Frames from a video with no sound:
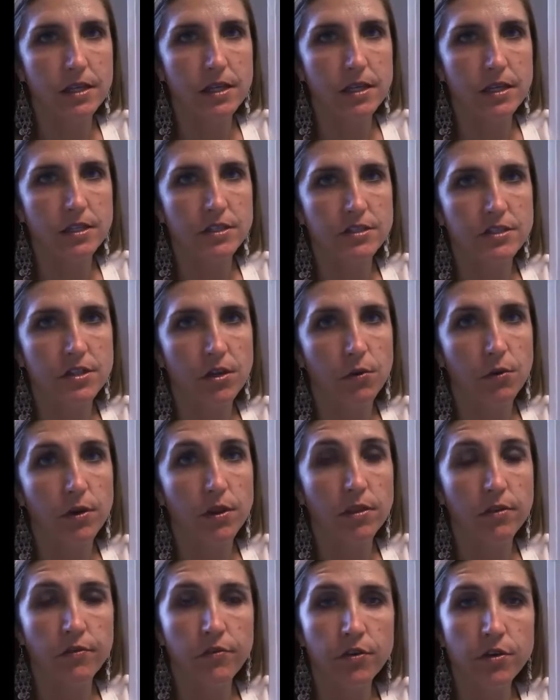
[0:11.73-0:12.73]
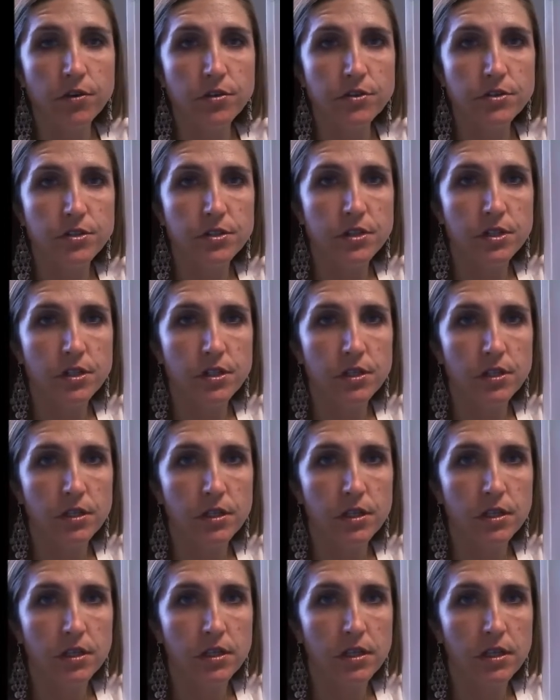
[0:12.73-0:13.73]
So in the first
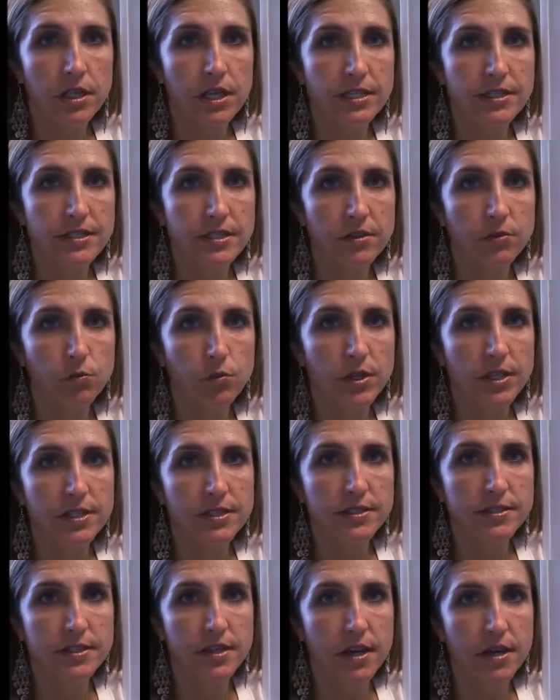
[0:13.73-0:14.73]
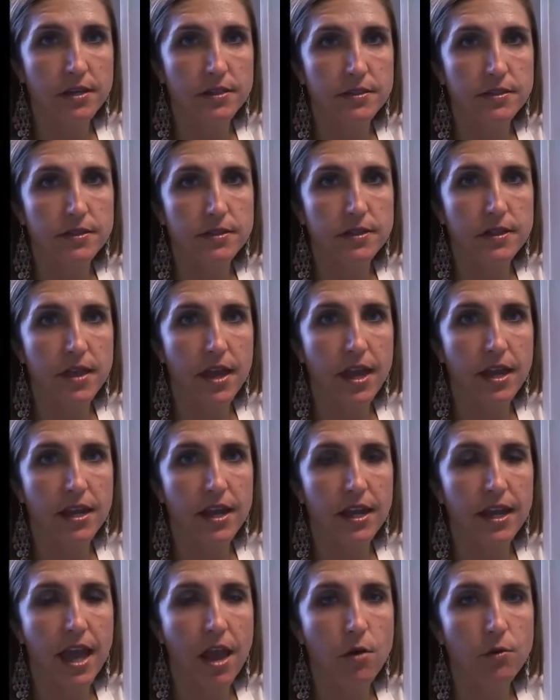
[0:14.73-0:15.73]
lesson we discussed that
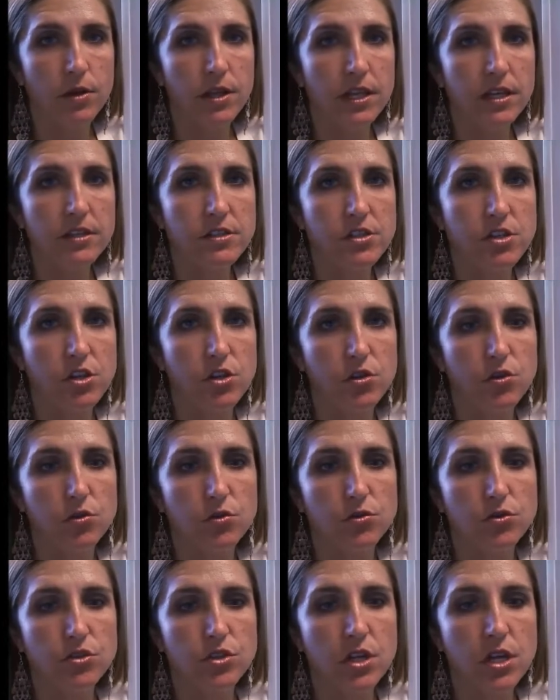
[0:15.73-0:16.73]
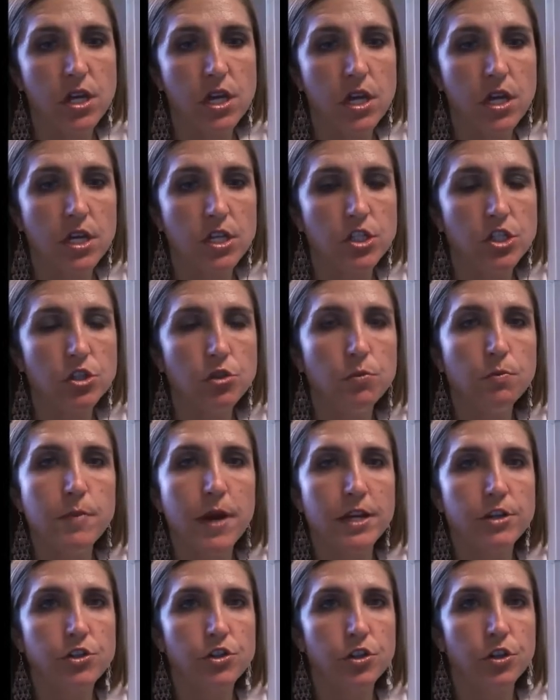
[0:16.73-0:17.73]
accounting is used to
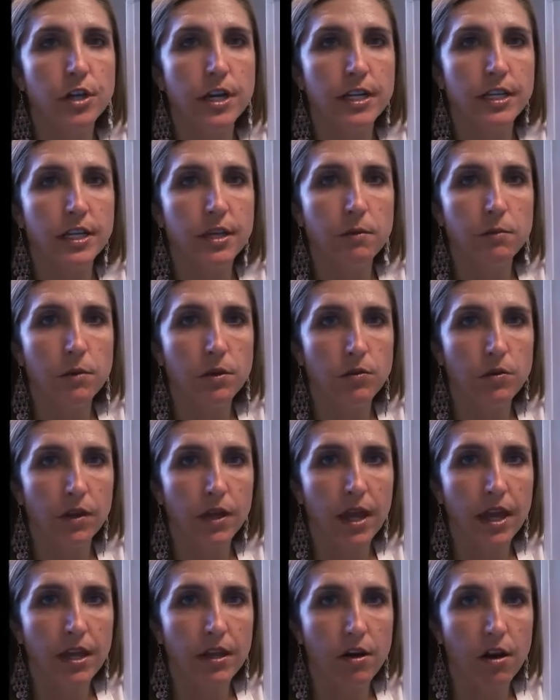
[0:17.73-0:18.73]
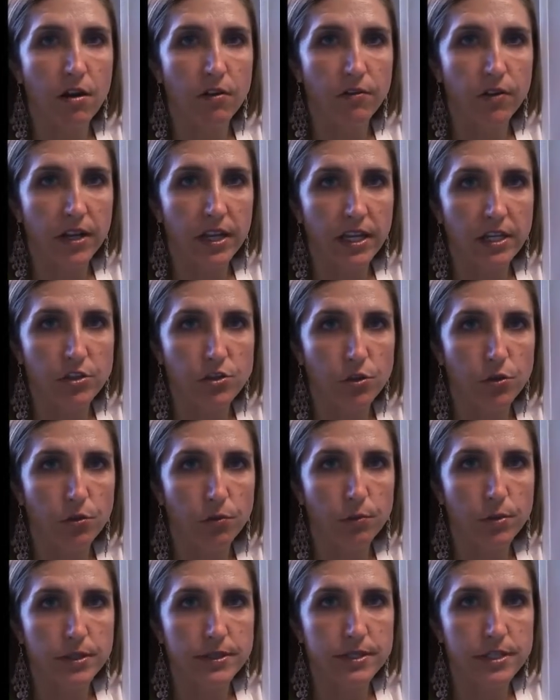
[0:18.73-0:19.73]
measure and communicate our financial
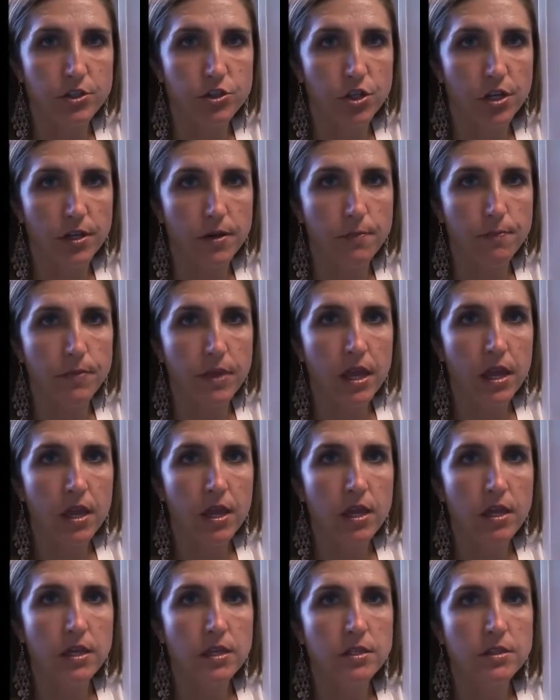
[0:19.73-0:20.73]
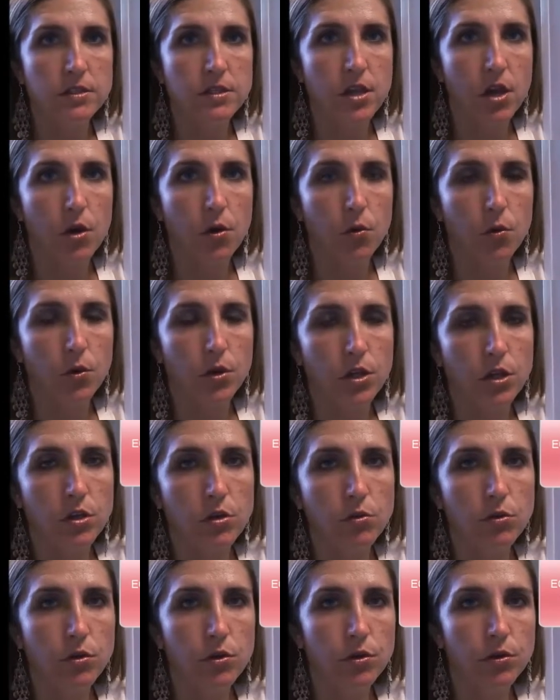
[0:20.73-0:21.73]
position. So
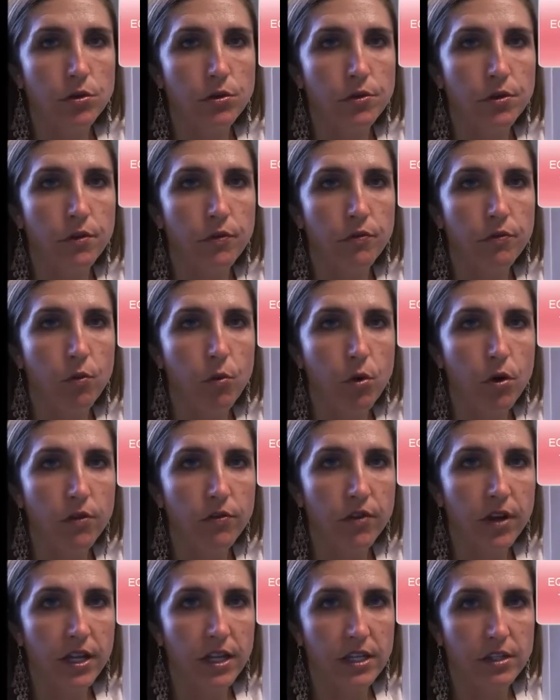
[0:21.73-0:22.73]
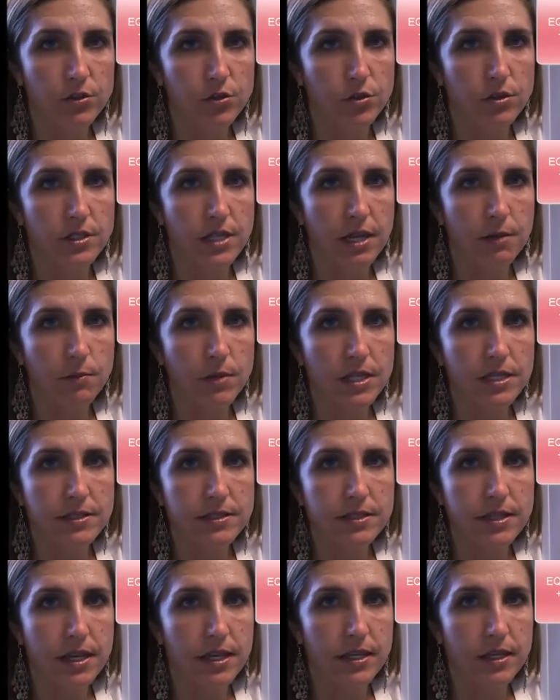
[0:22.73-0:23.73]
you learned the four financial statements:
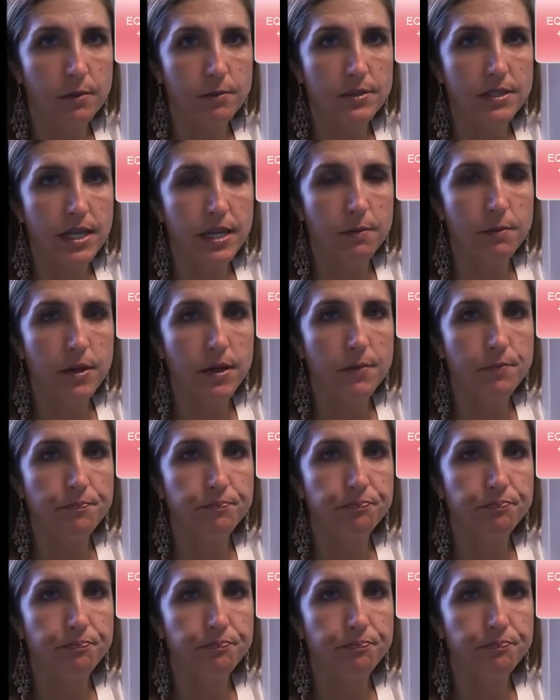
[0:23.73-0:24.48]
income statement,